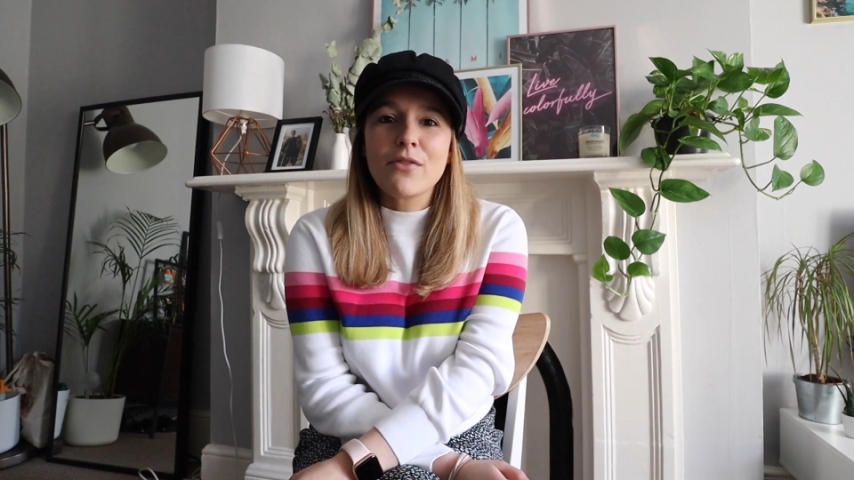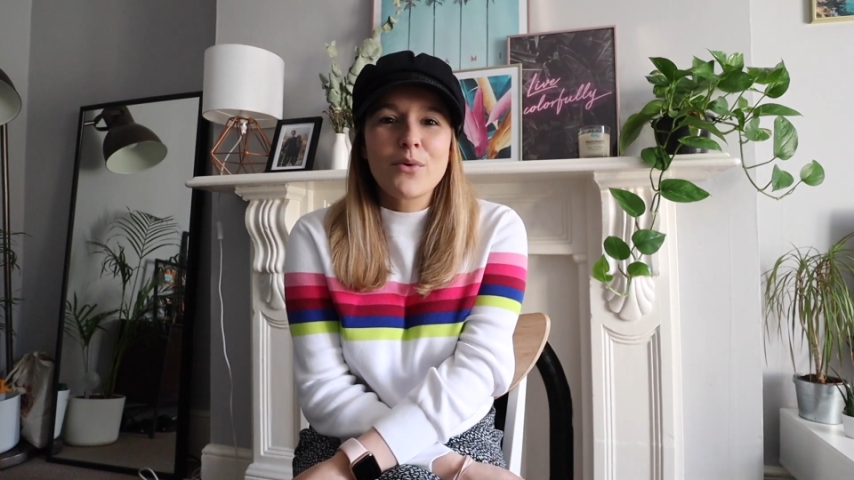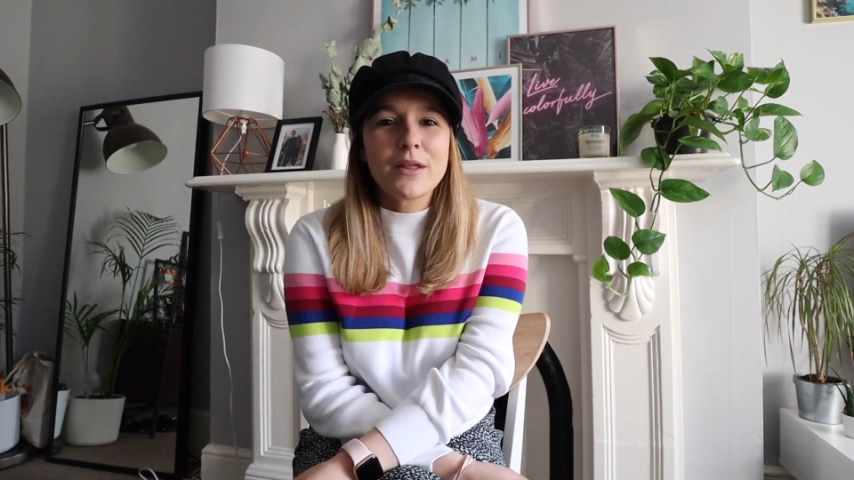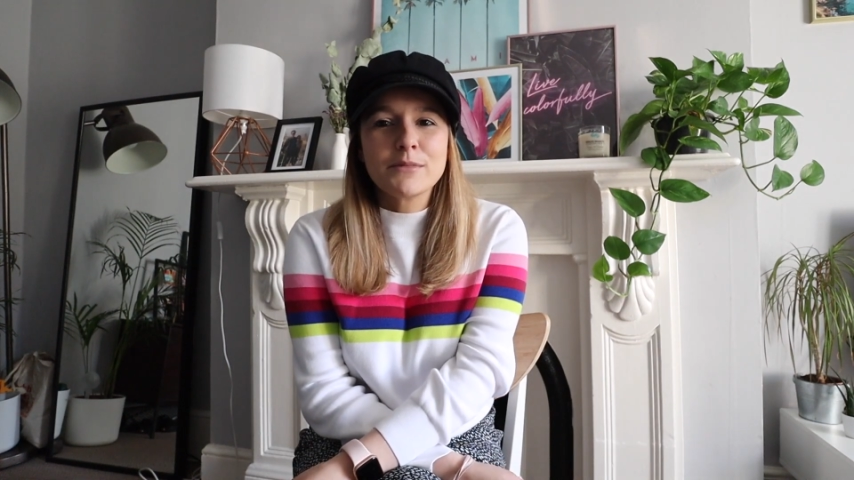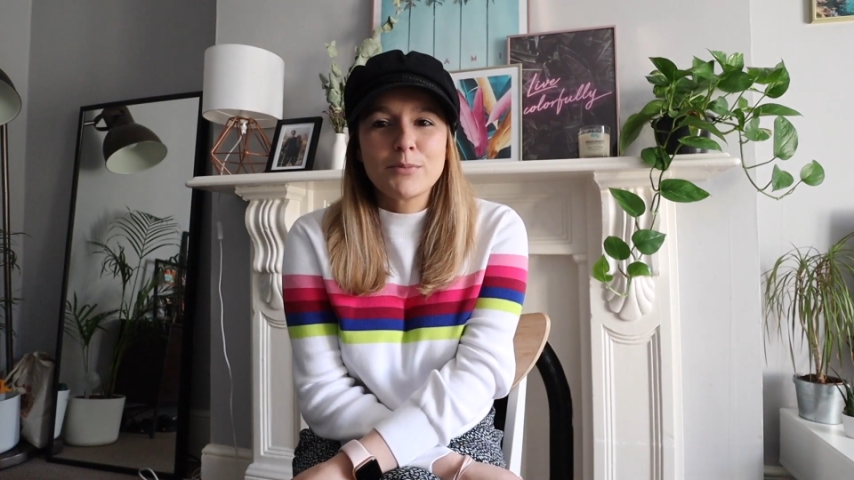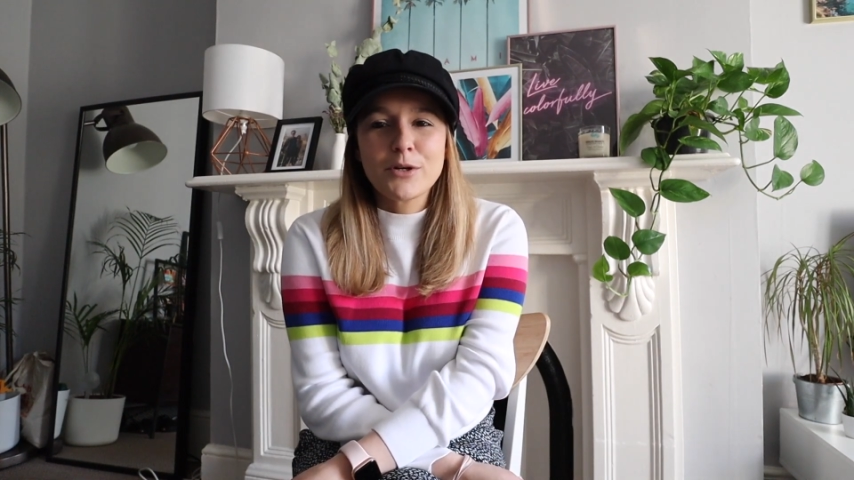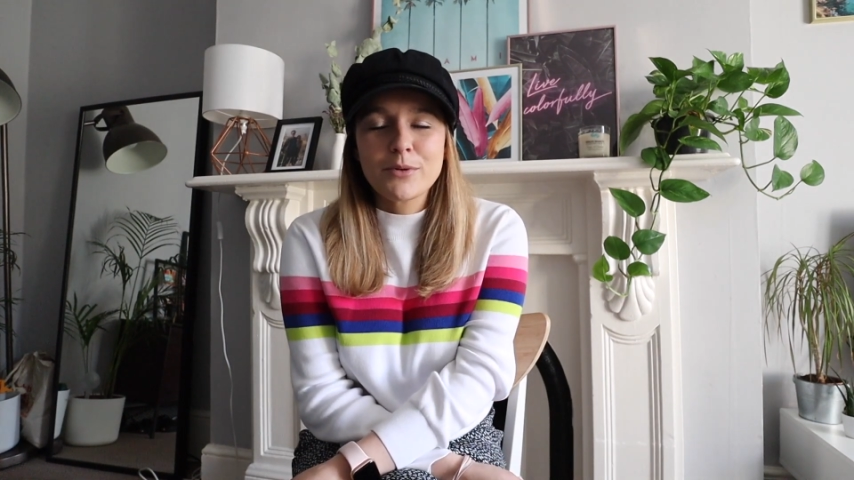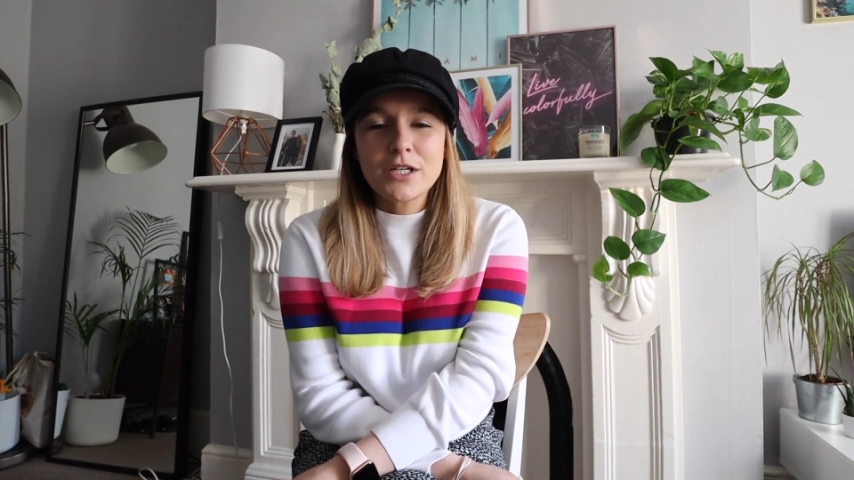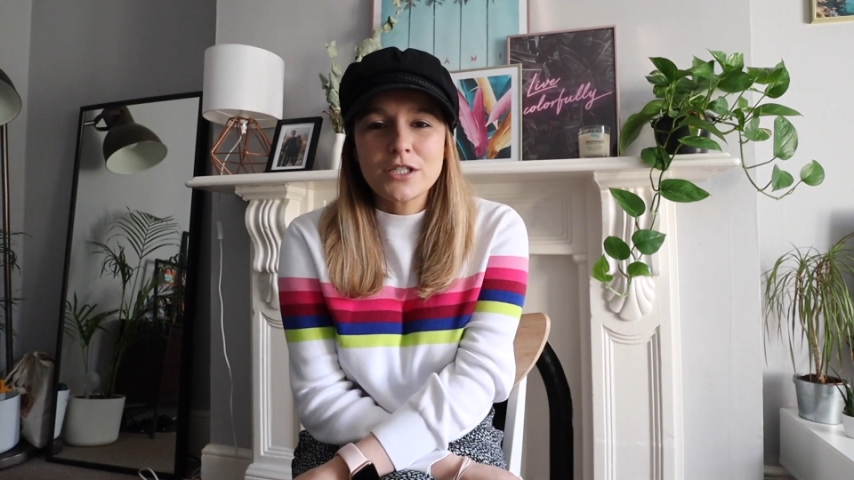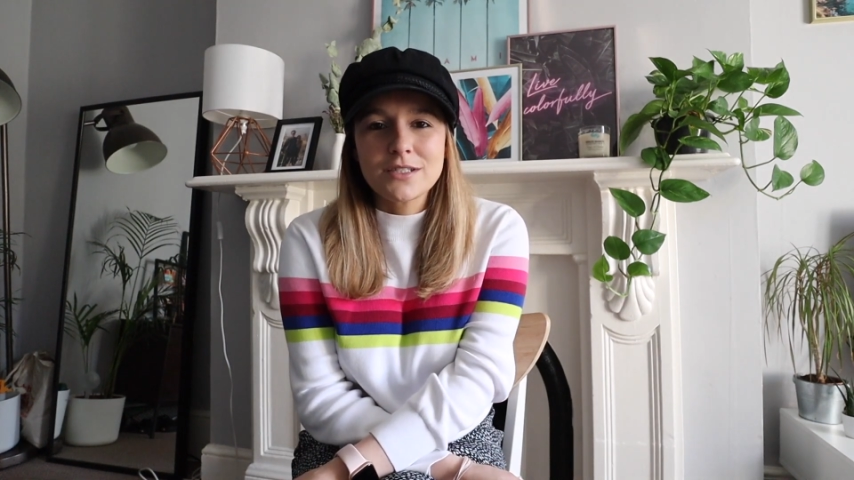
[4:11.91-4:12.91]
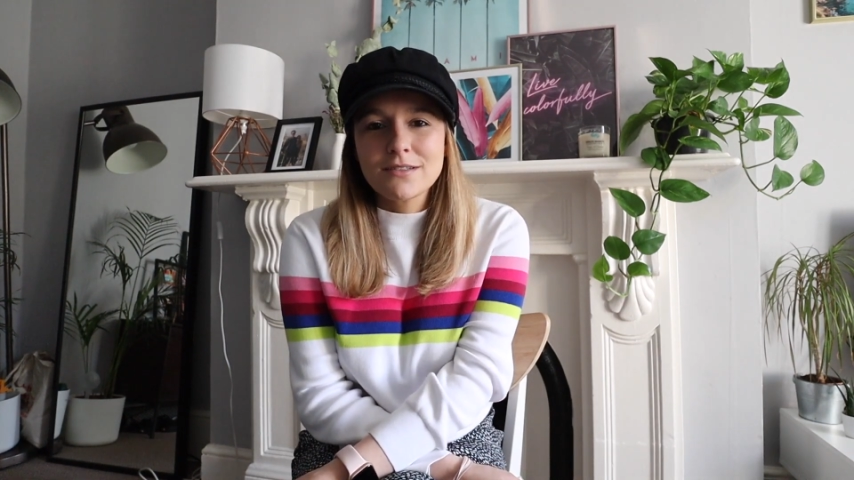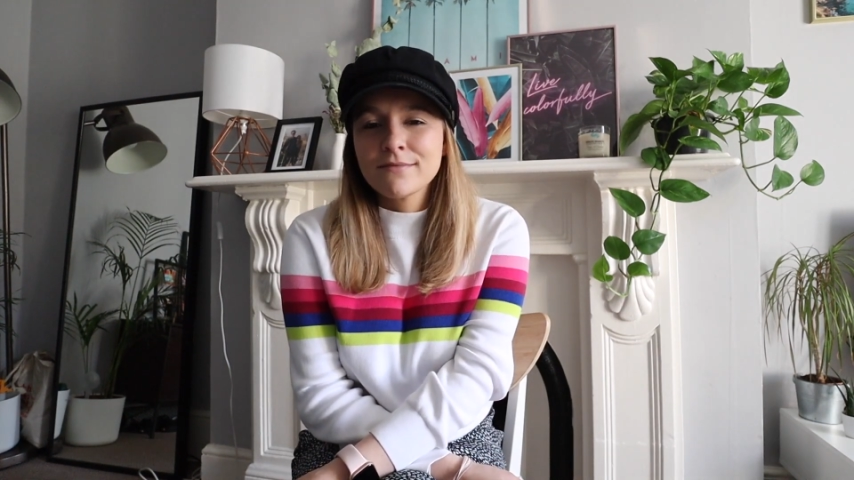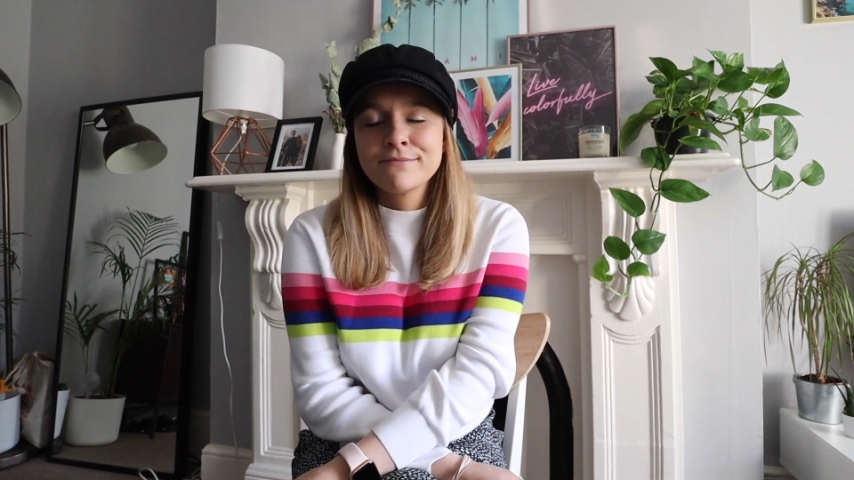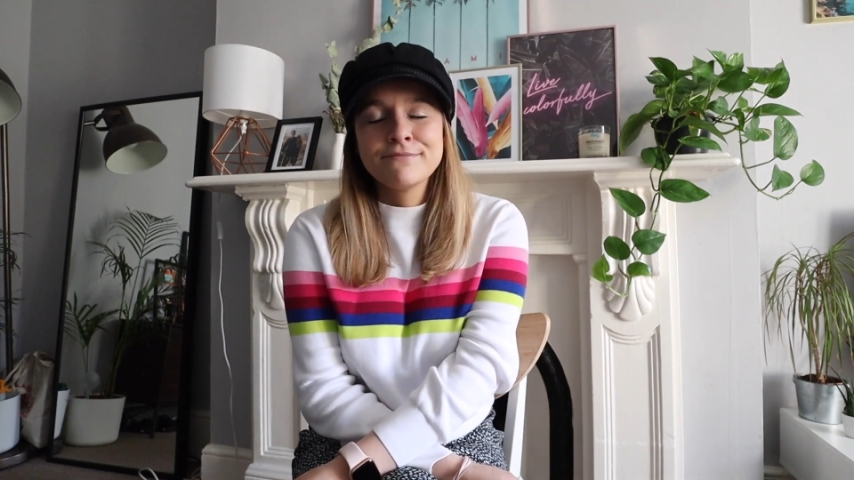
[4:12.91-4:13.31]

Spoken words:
the Williamsburg Bridge is